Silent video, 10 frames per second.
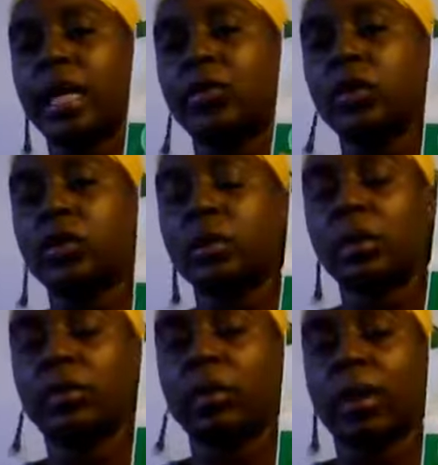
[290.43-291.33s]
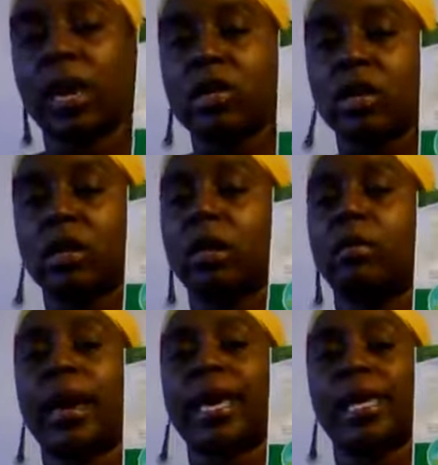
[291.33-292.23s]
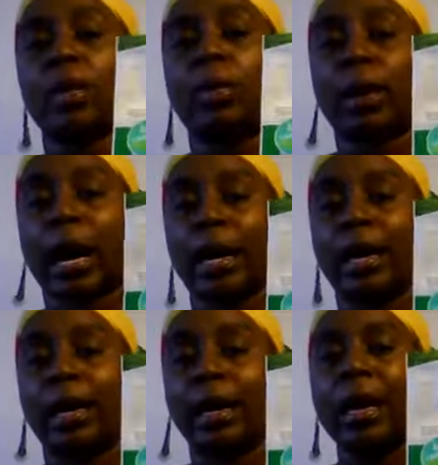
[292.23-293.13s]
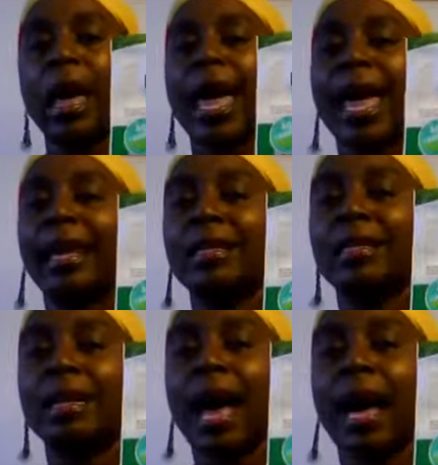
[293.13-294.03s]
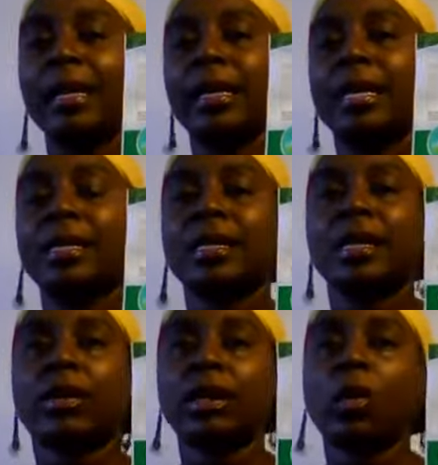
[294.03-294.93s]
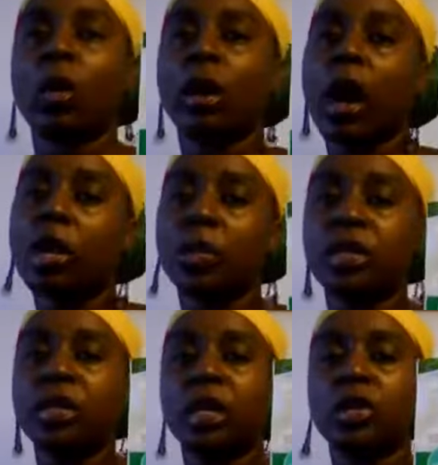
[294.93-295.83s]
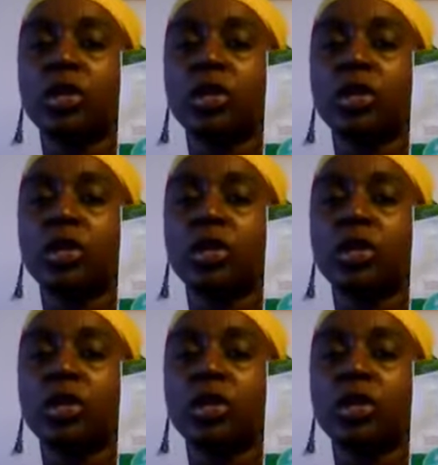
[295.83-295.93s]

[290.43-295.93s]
give you some information to make you buy it, and it's not necessarily 100%